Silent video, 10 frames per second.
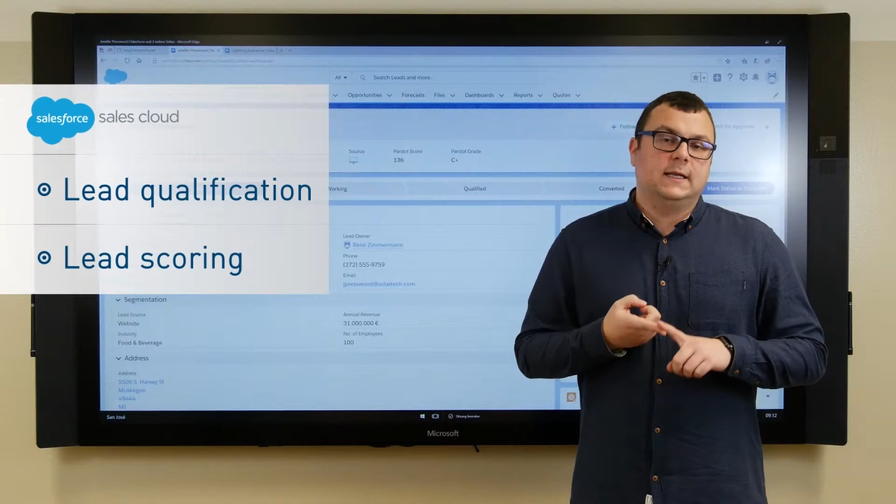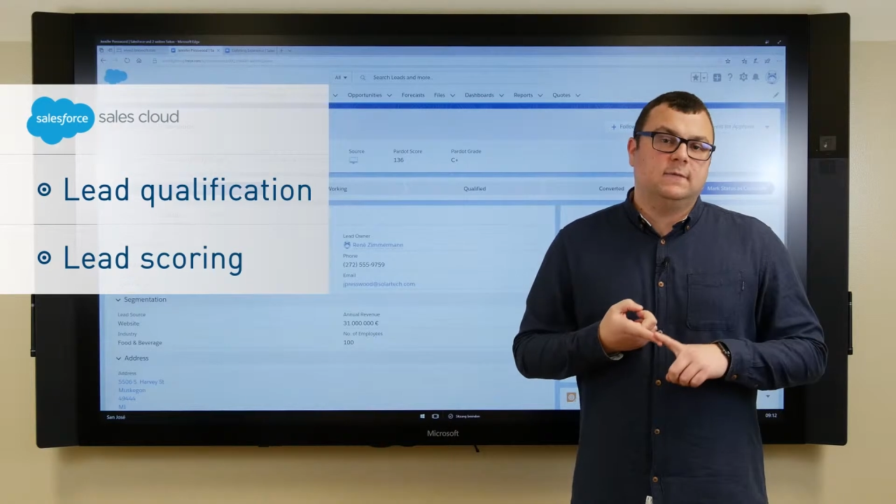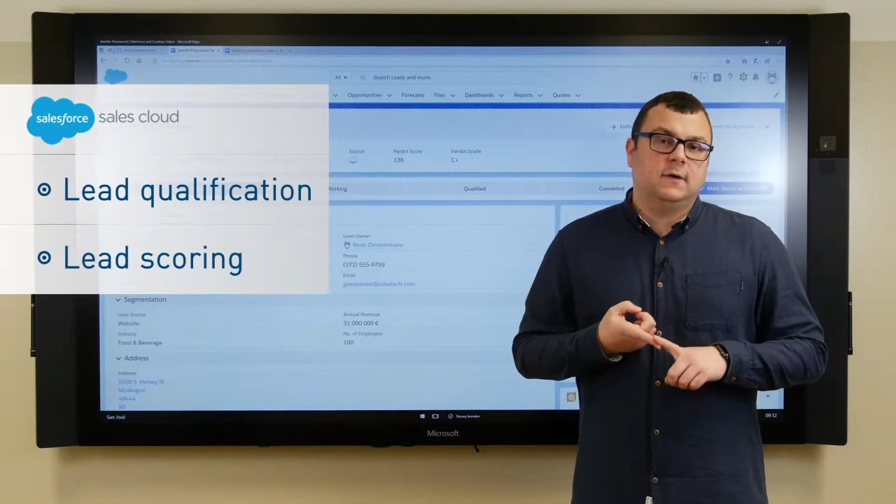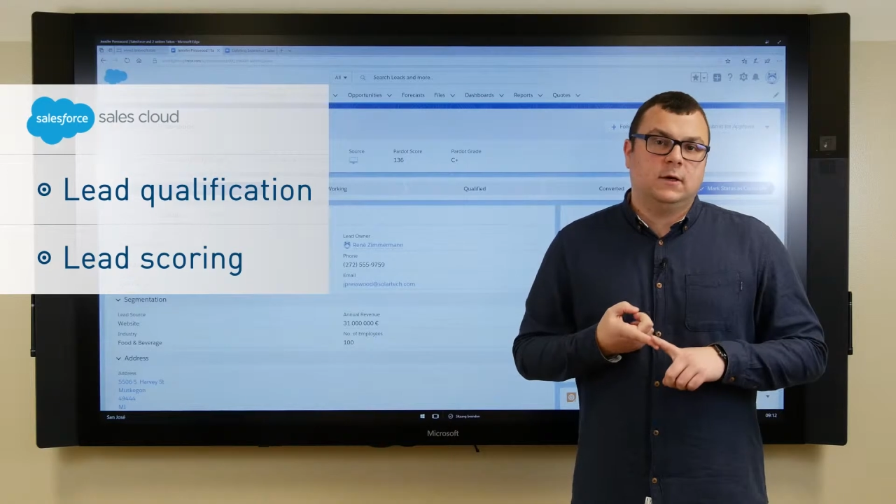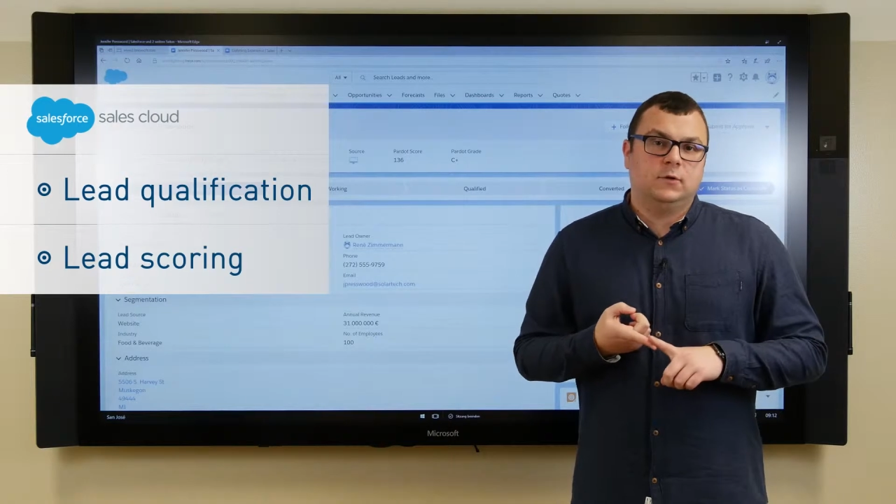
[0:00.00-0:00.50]

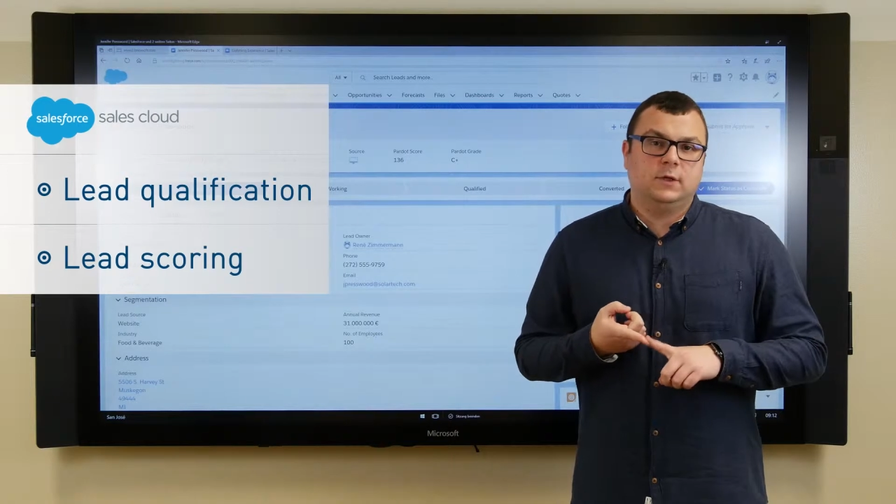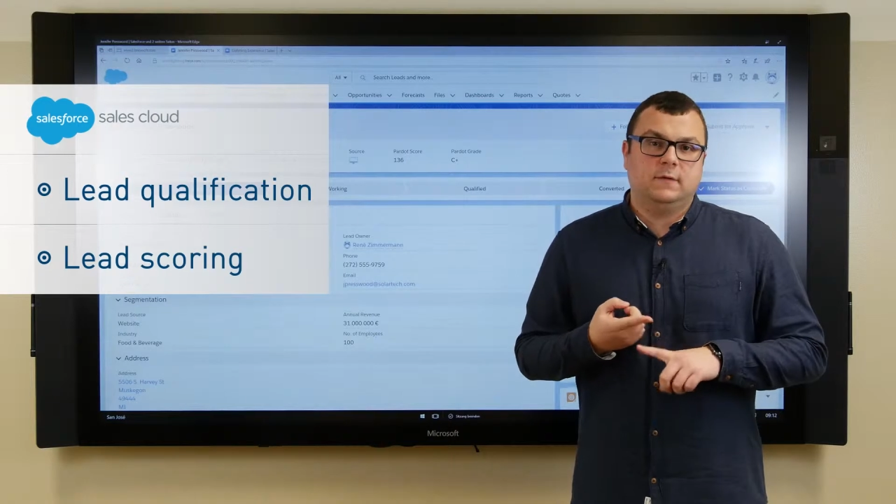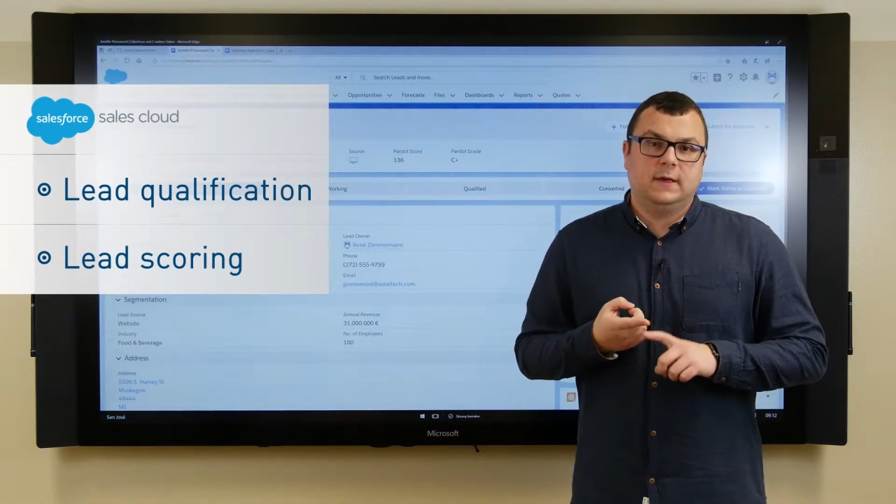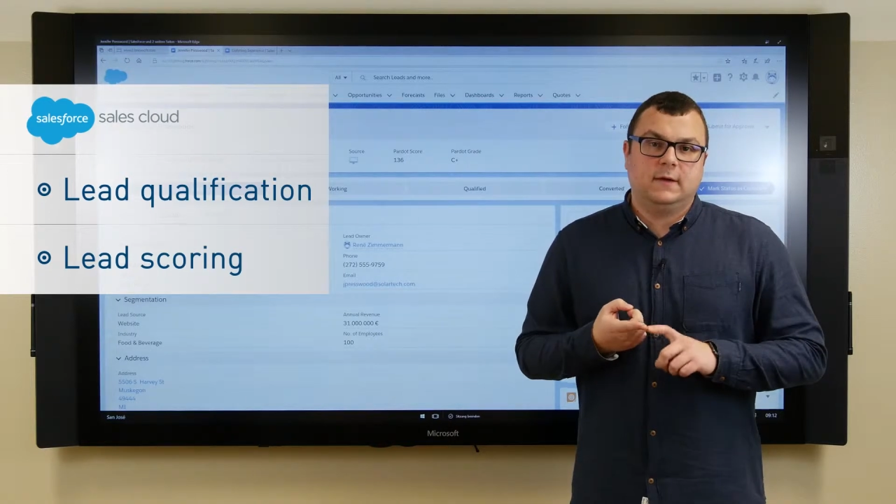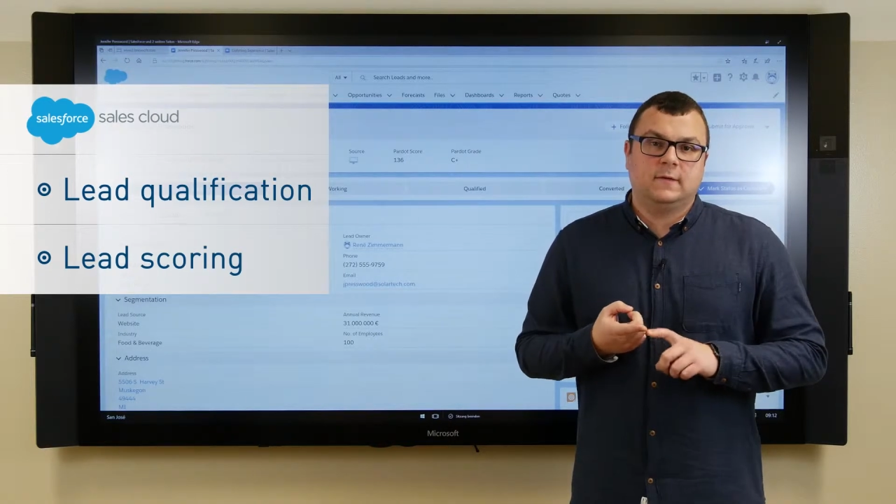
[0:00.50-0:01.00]
pages they
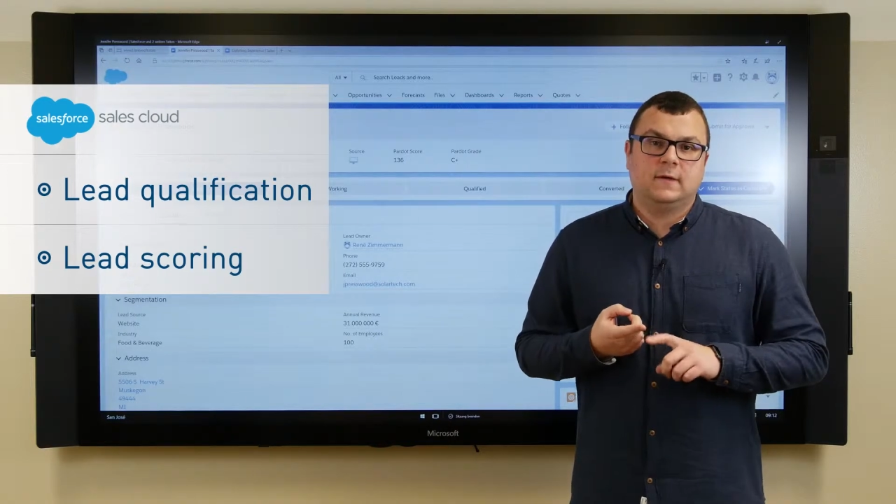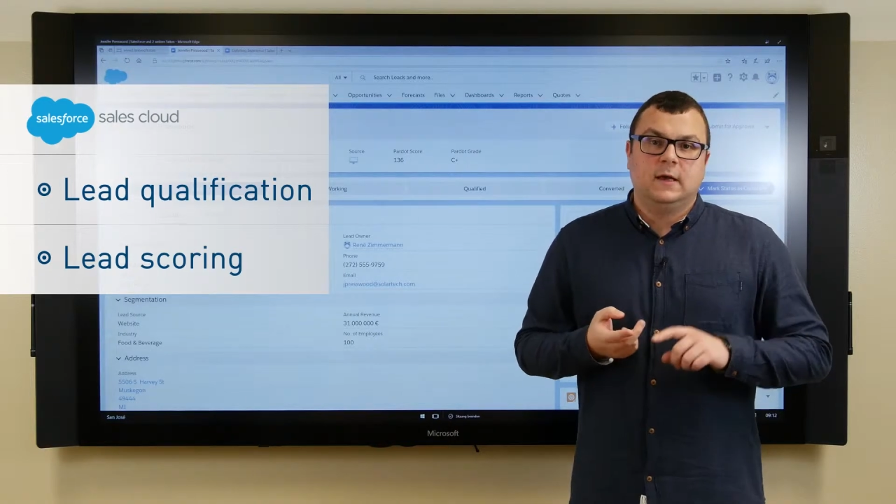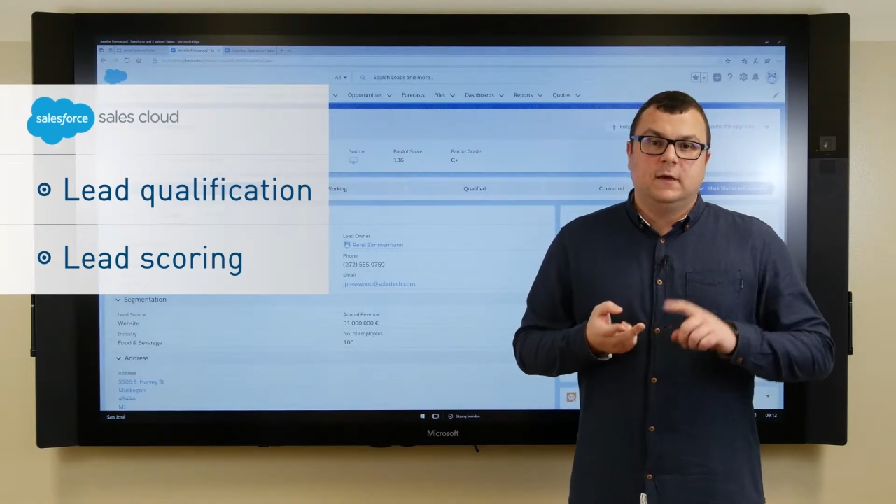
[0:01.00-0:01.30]
visited,